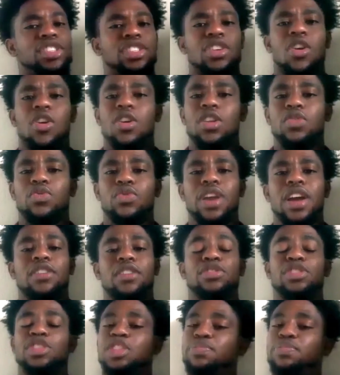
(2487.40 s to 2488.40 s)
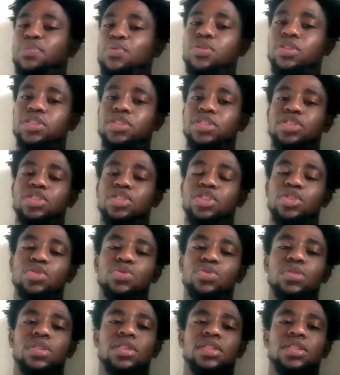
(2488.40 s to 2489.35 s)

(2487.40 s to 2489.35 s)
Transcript: all around, sports too